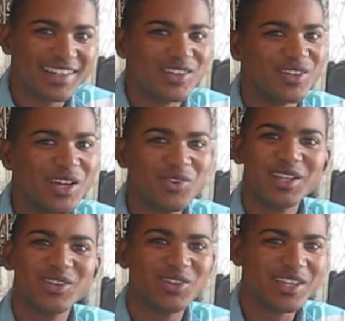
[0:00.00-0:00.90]
You don't
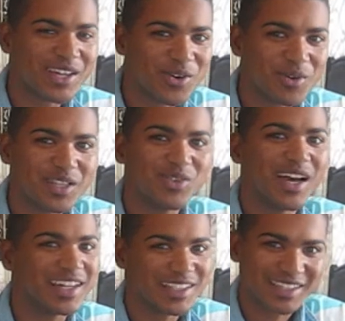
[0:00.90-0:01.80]
need to hear a word to
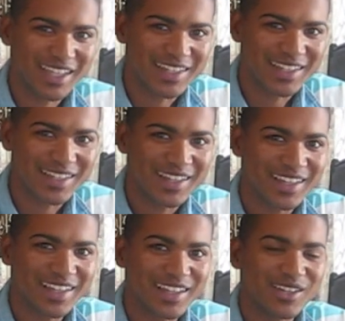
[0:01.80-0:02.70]
understand it.
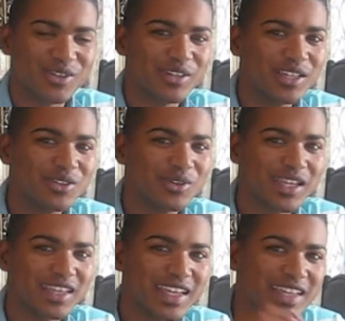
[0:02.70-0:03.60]
You need to
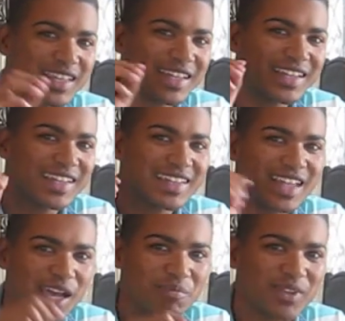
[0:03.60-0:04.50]
get that
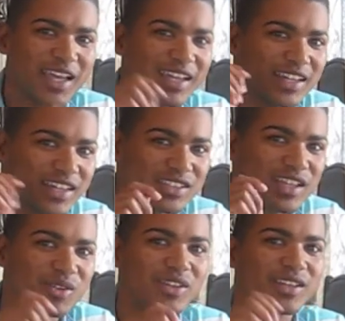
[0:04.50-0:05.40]
typed and etched
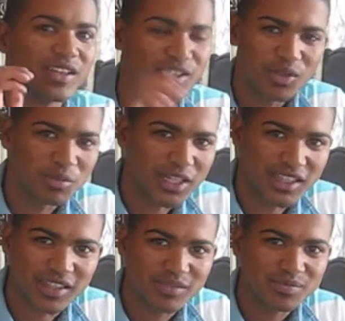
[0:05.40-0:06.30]
out in your
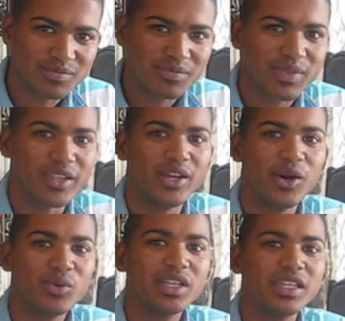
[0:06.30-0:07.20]
brain. You
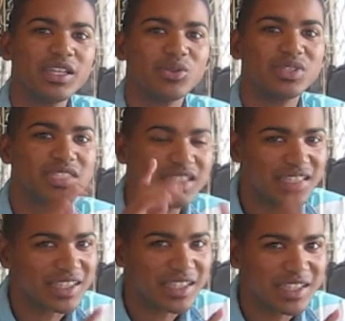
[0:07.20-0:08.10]
only need to see
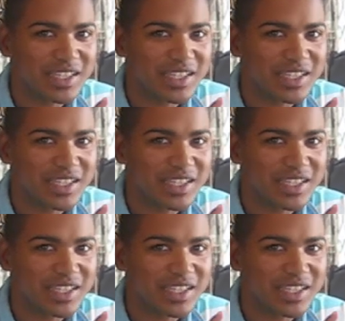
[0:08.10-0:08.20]
it.